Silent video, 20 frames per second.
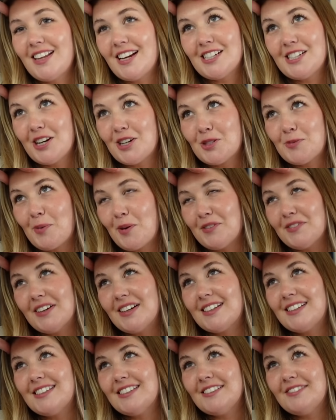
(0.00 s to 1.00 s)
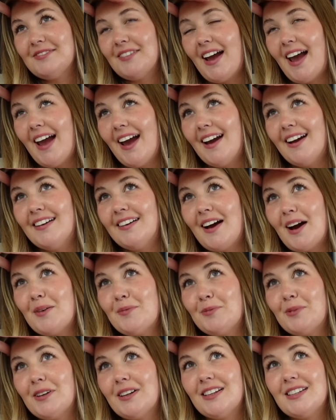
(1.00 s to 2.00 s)
that chair is perfect, and
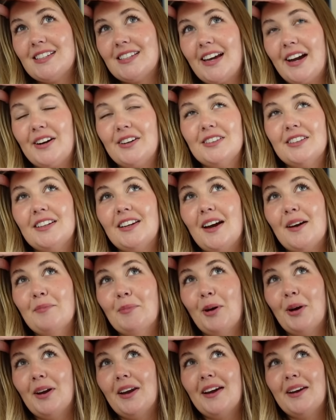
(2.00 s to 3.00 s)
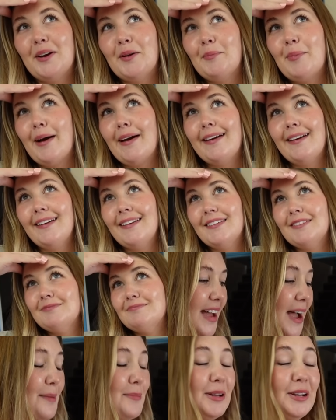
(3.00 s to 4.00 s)
I'm really scared that I'm gonna end up buying
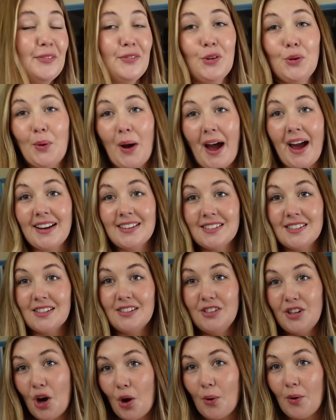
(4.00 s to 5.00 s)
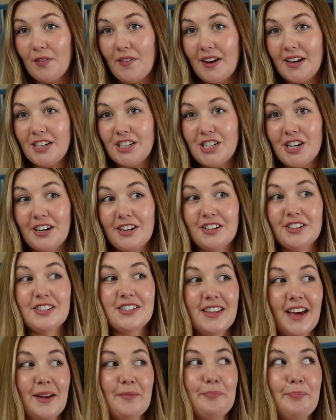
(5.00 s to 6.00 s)
it. I mean, if you guys know of any
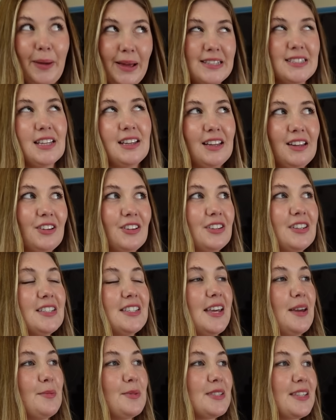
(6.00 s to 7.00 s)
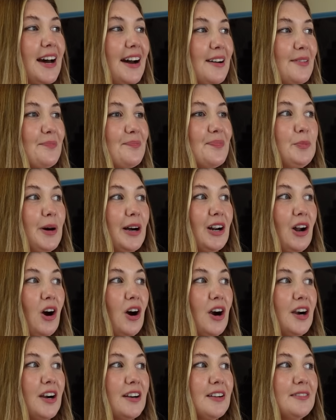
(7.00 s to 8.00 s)
chairs that basically look the same as that, but
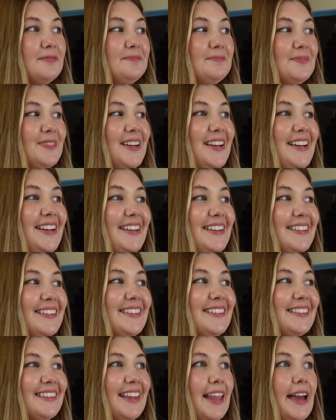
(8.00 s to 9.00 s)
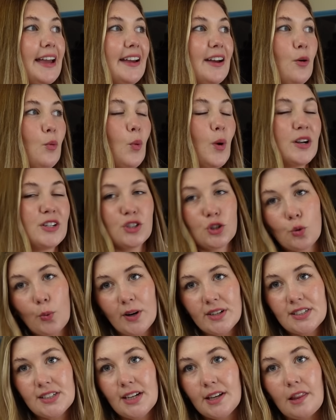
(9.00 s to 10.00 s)
are like
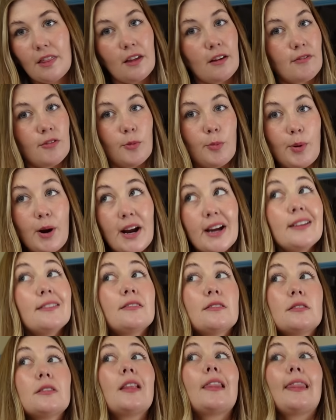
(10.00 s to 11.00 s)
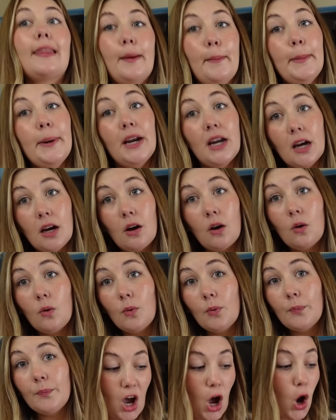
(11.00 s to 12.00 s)
1/20th of the price, let me
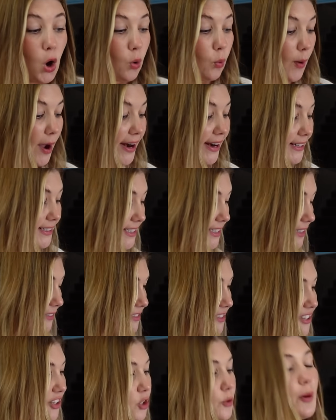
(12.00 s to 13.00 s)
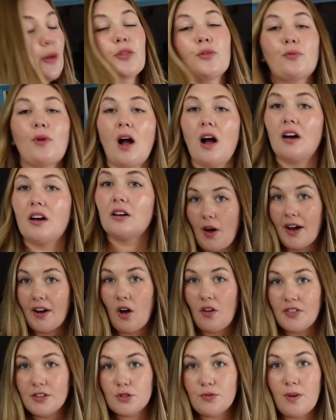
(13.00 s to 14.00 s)
know. Oh, and I didn't even tell you about the rug. I
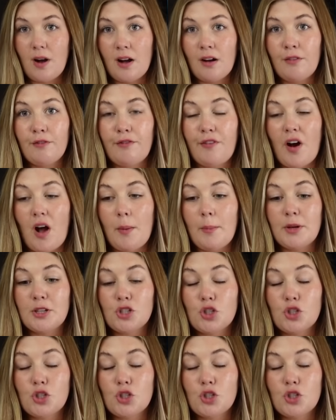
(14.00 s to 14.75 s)
got this rug from